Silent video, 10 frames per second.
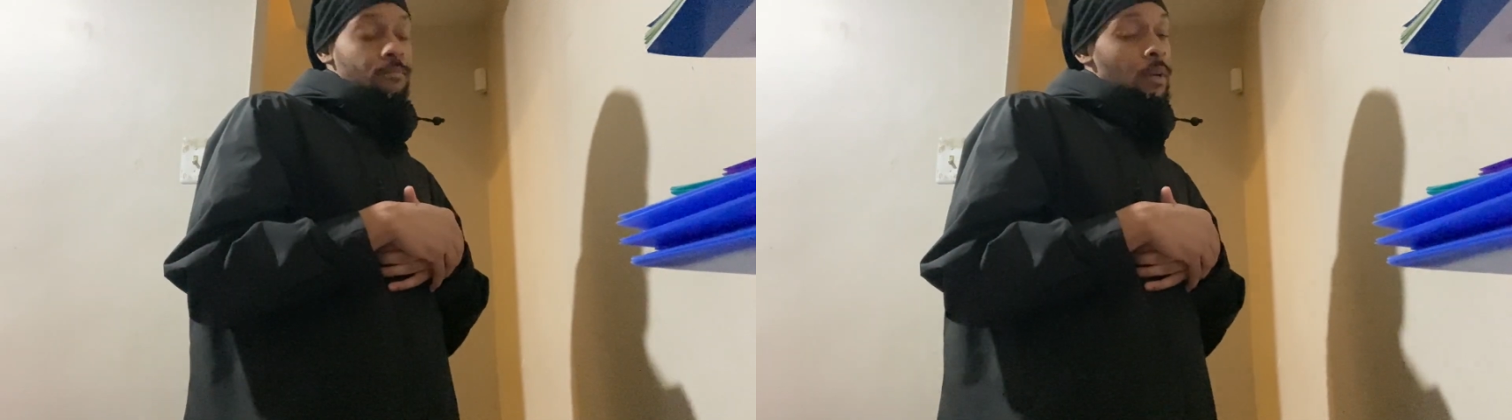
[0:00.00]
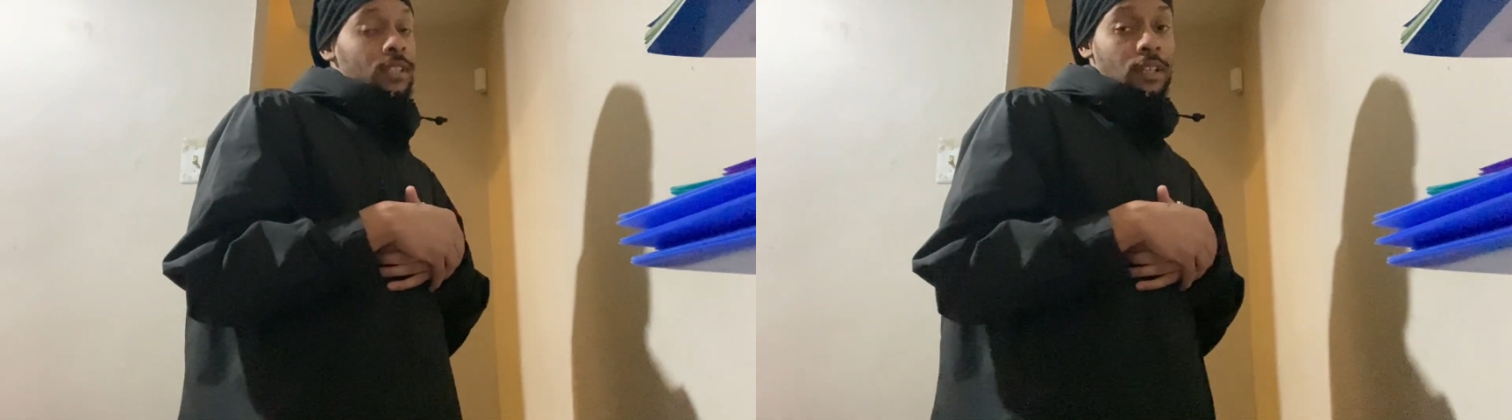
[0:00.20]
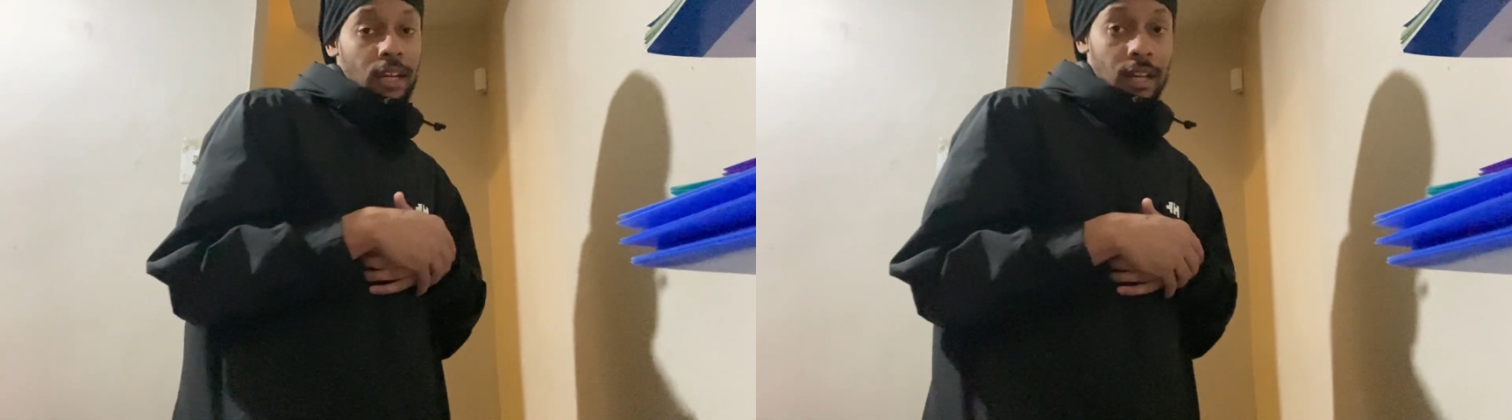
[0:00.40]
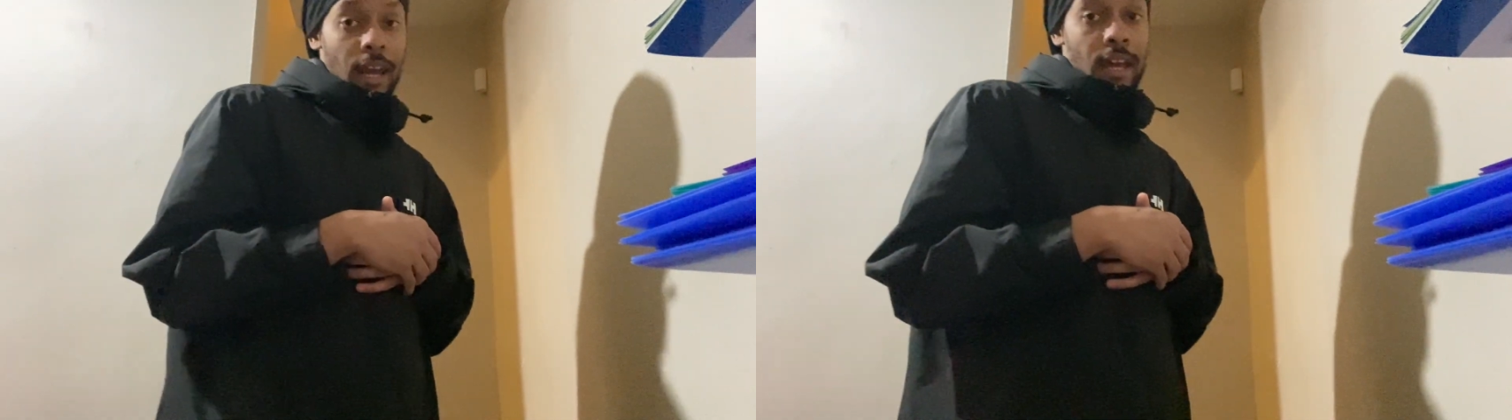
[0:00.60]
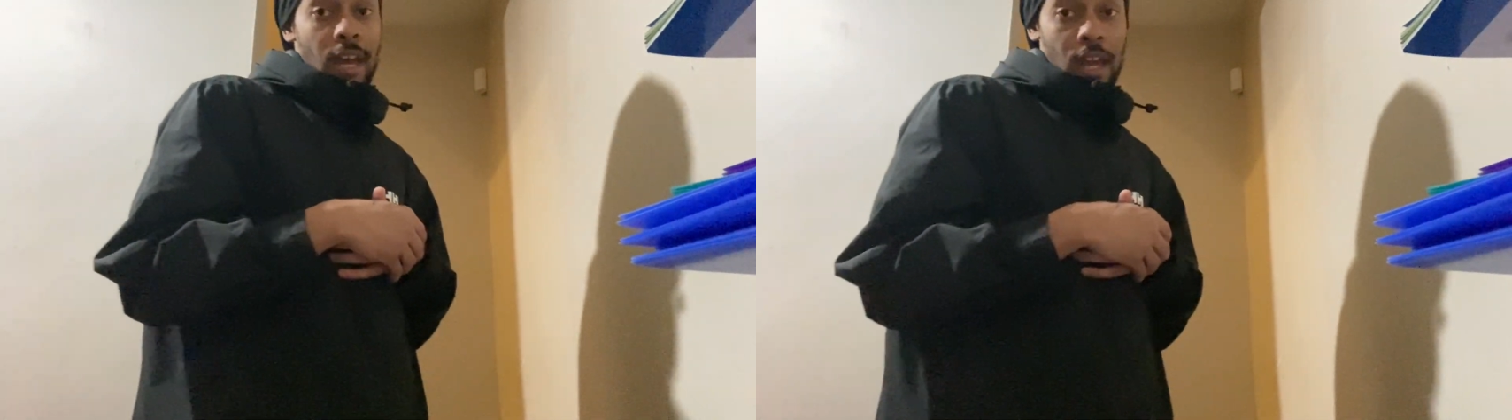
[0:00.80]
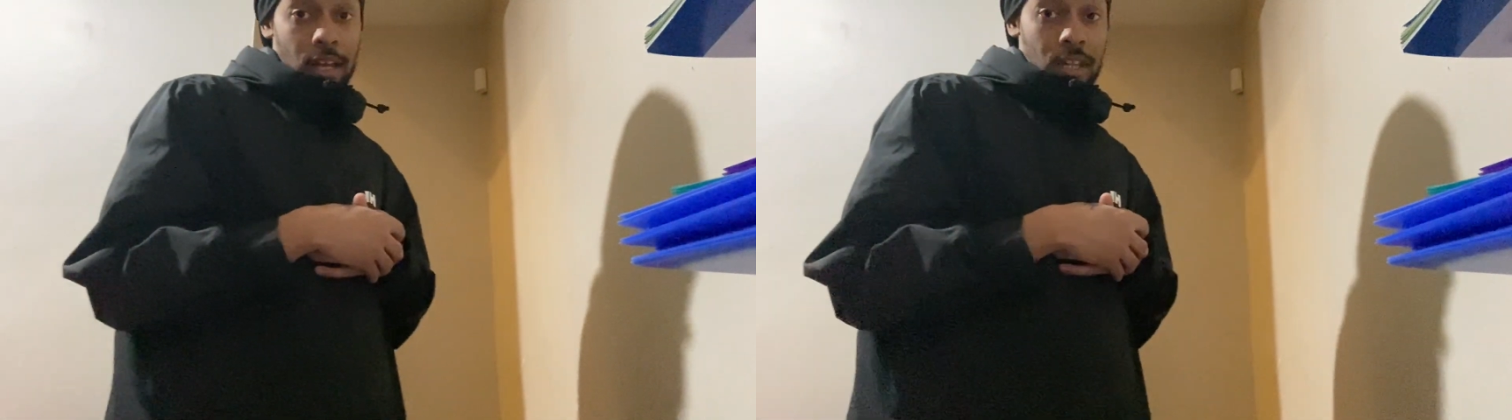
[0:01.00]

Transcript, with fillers: buster nigga like Ant